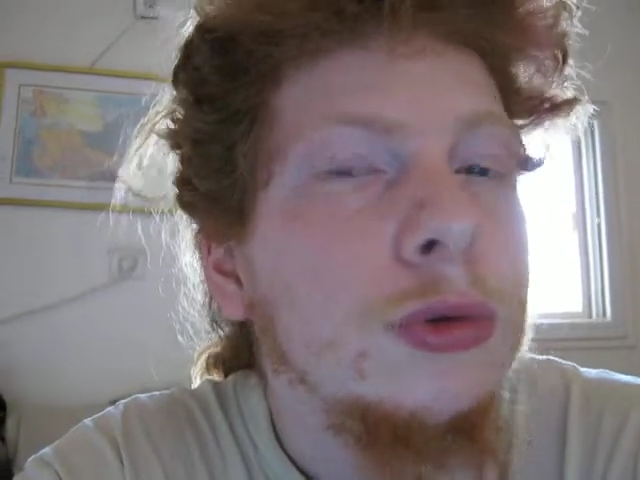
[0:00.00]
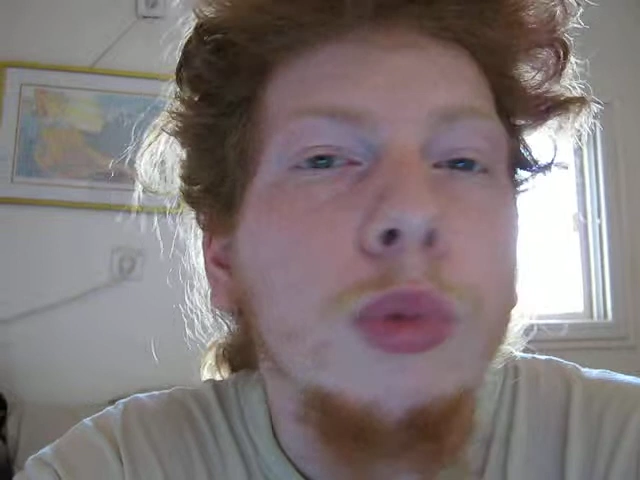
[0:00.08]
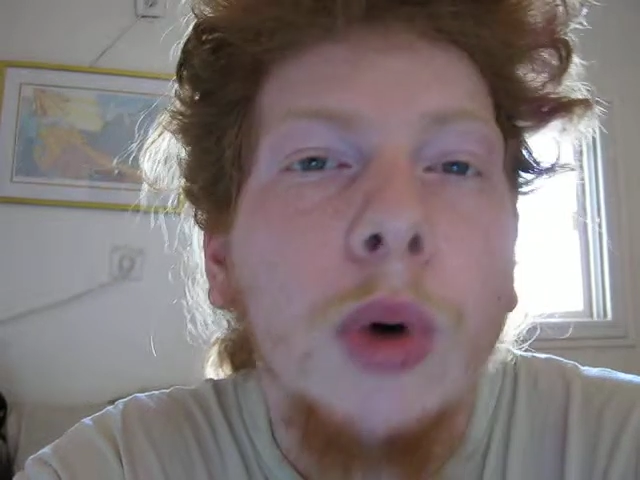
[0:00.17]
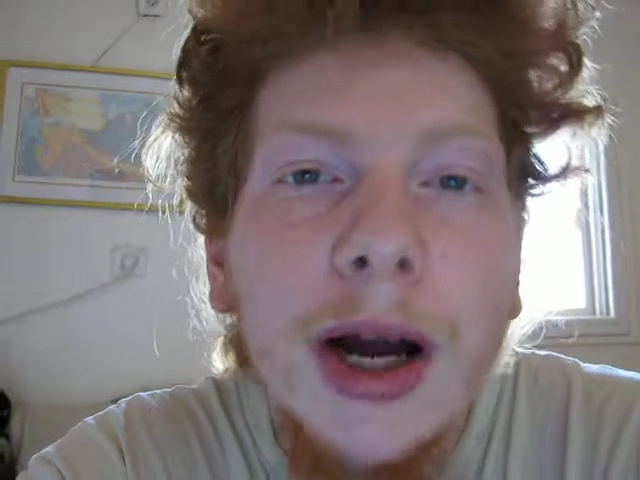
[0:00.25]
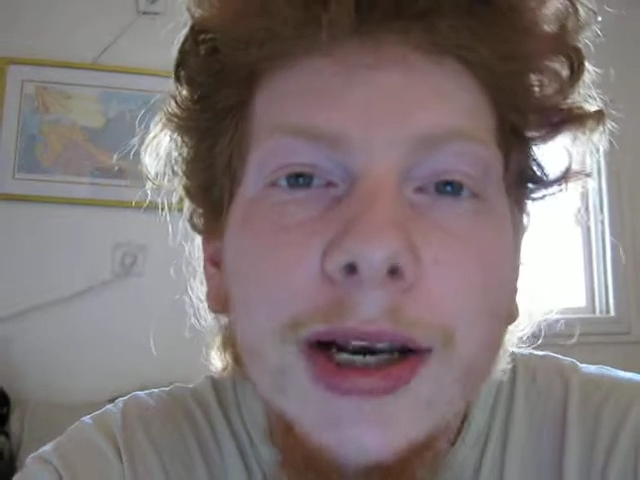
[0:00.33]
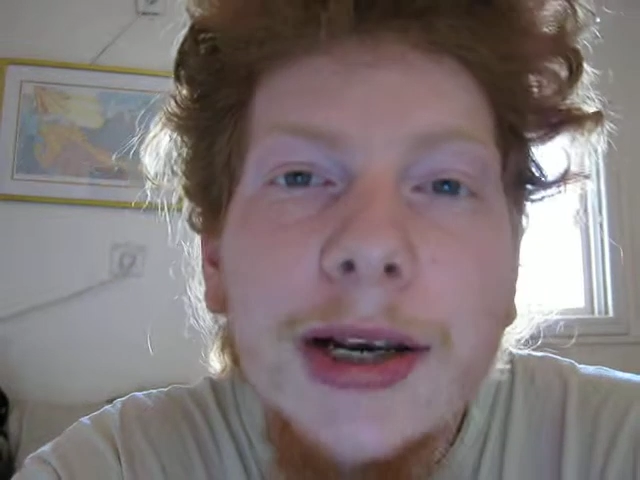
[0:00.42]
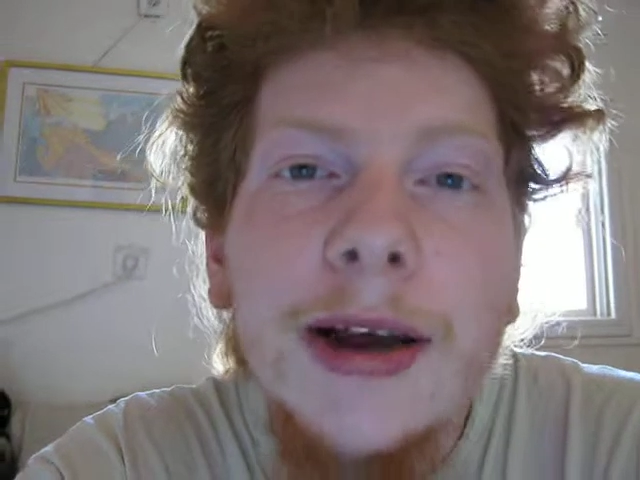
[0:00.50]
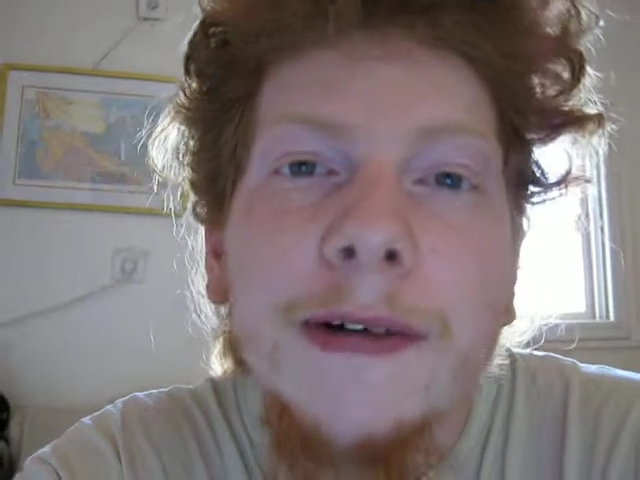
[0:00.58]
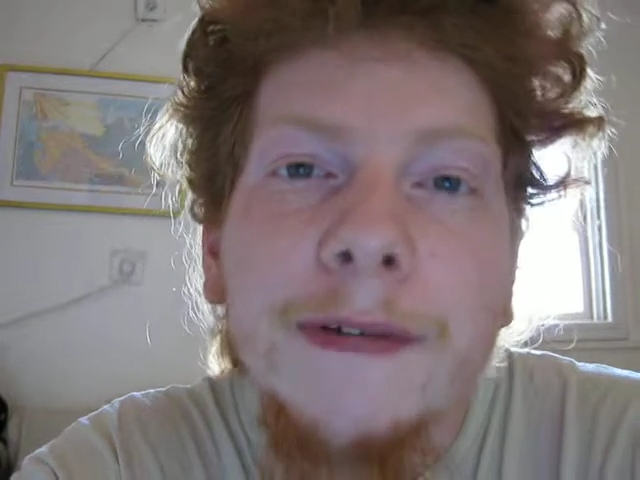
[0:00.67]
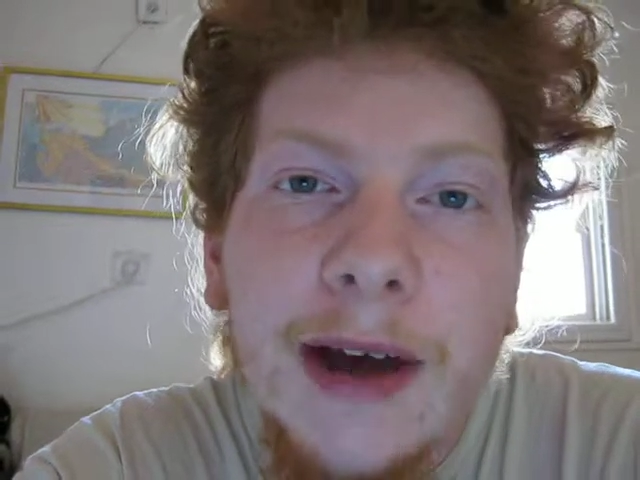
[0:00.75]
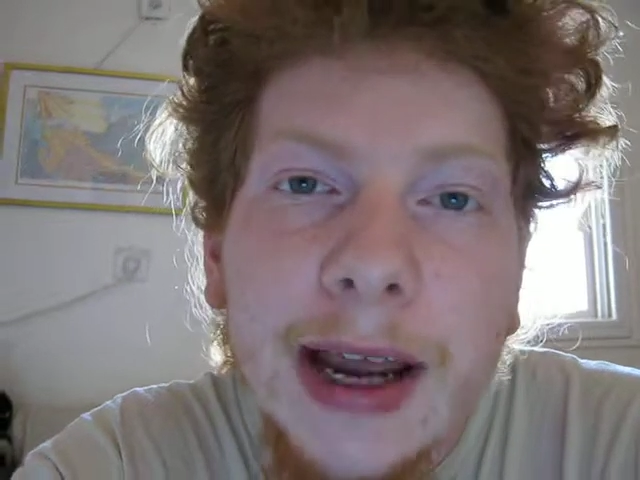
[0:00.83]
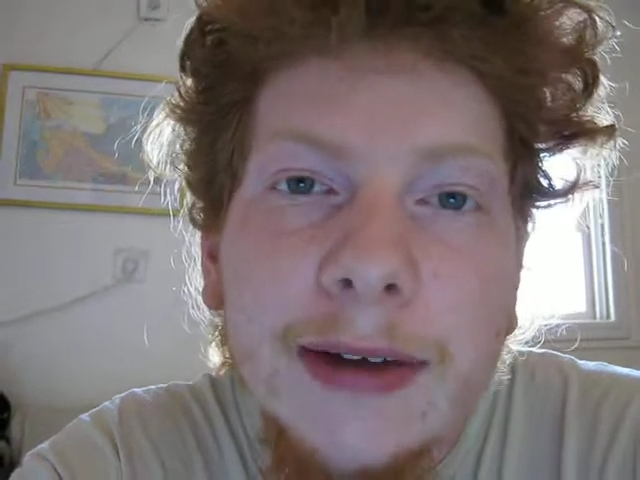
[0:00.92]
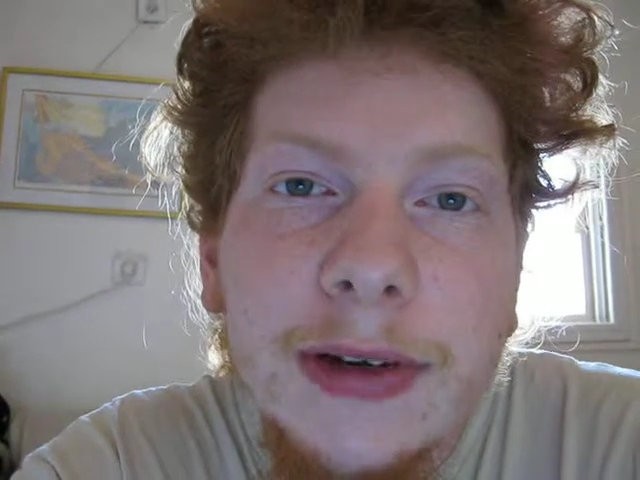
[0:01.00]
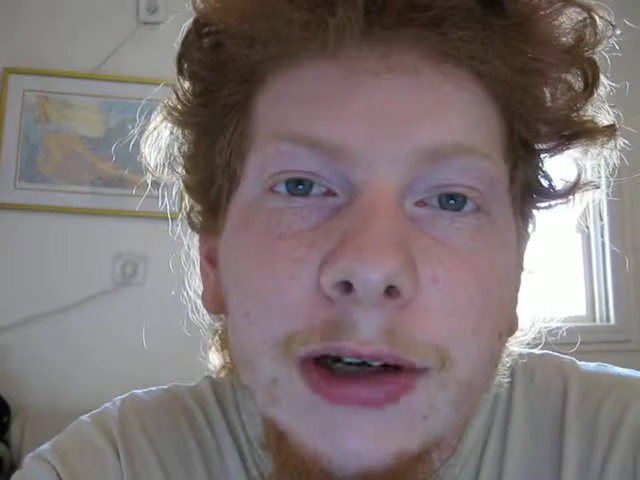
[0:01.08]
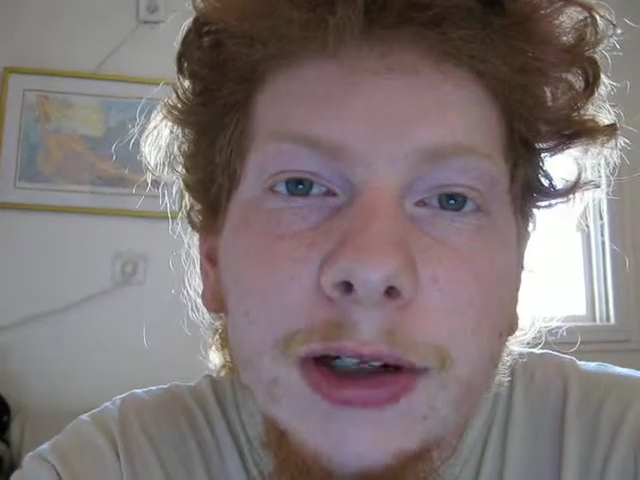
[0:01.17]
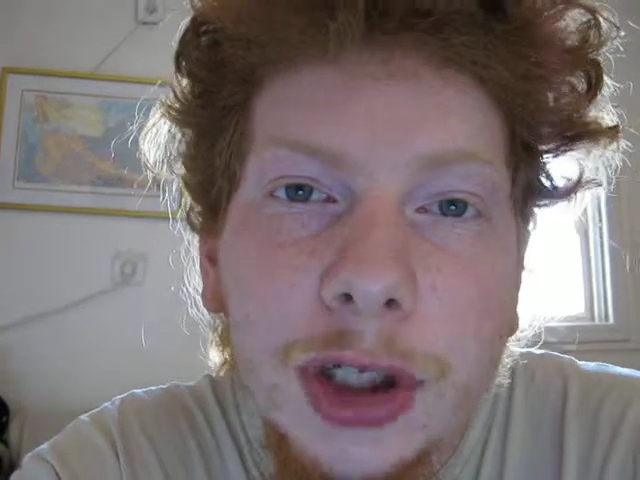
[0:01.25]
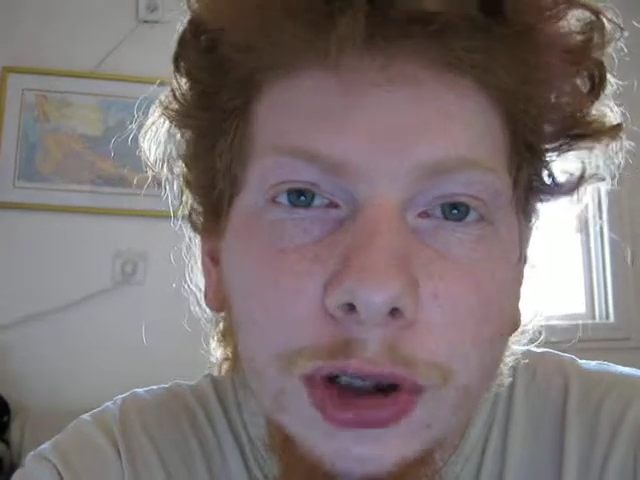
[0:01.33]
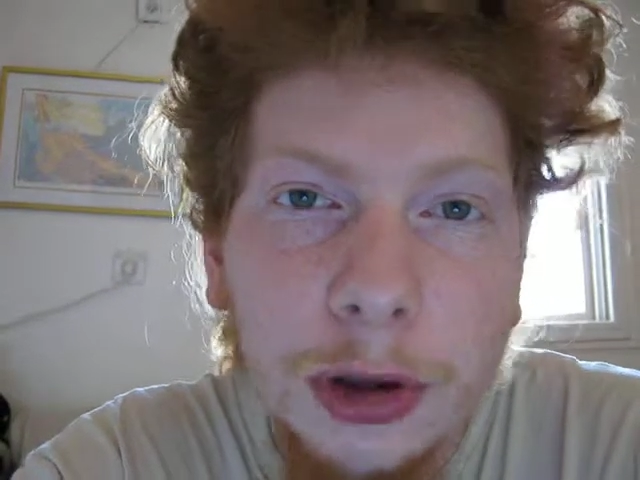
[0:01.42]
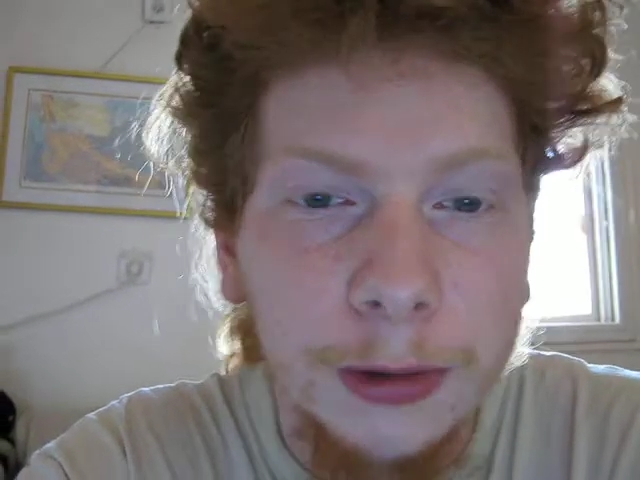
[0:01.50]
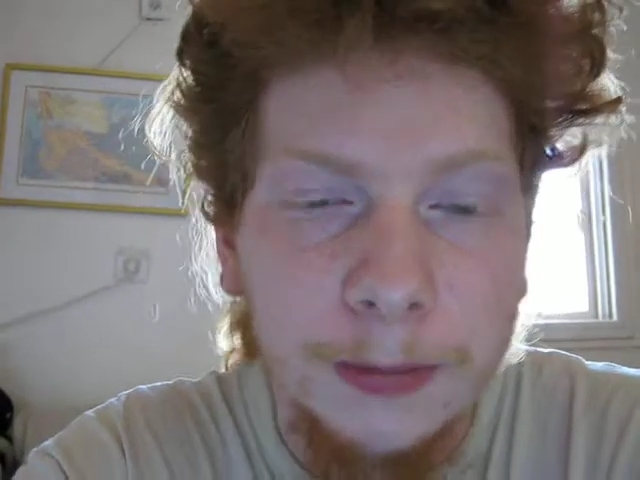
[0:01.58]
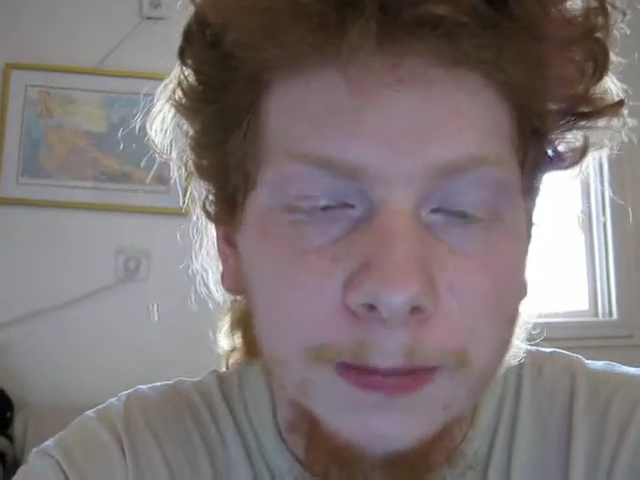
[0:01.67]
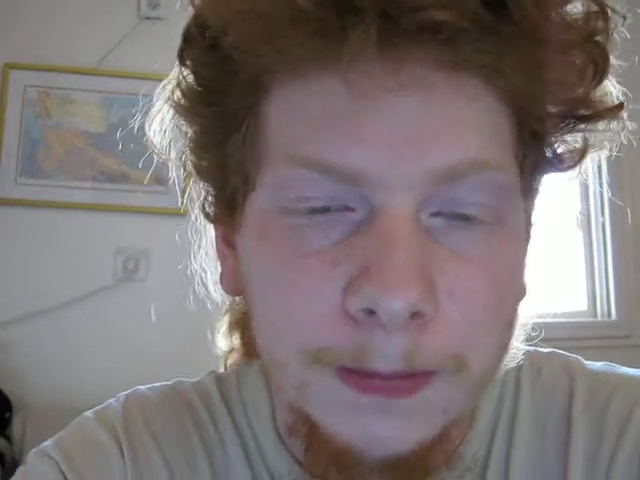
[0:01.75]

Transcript: one 5-year term.